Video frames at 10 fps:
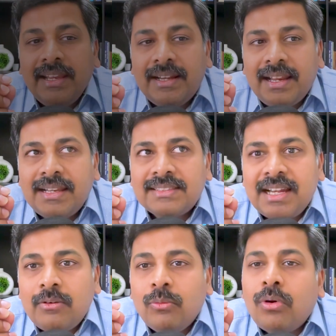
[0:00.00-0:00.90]
In real
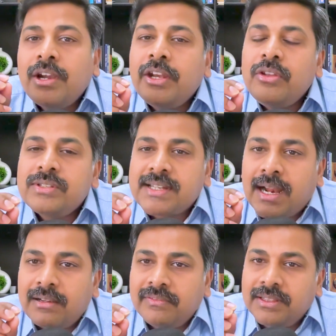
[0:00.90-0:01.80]
estate, what did you
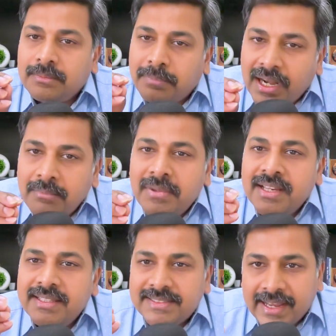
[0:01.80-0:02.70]
start with?
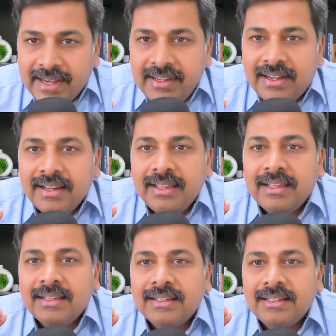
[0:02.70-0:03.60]
Primary,
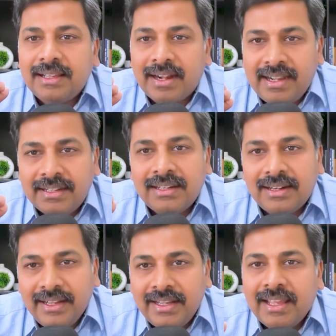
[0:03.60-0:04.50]
secondary,
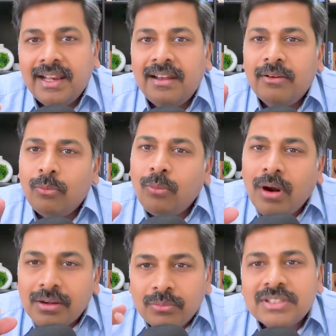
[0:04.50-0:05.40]
rental, retail?
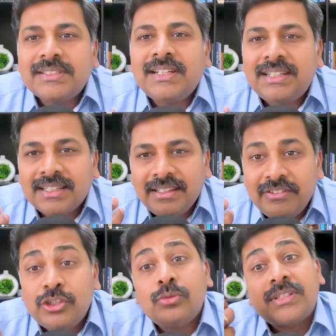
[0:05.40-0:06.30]
What was it
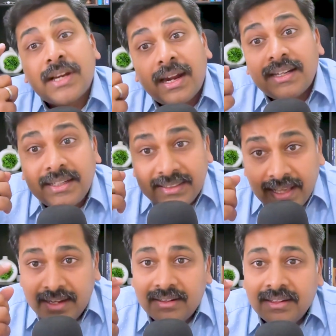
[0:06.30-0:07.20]
which you started
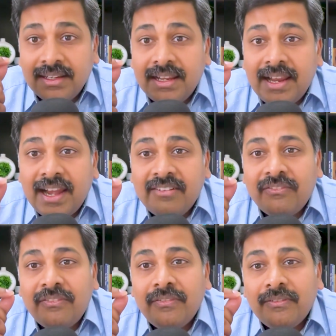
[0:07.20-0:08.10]
then?
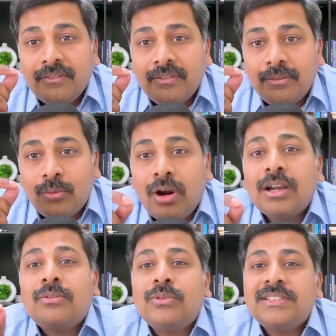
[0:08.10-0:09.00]
And
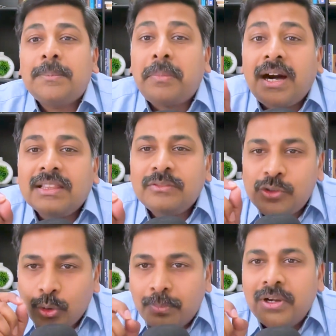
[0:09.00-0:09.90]
what was the path
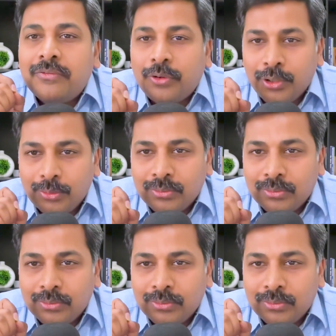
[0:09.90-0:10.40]
which opened for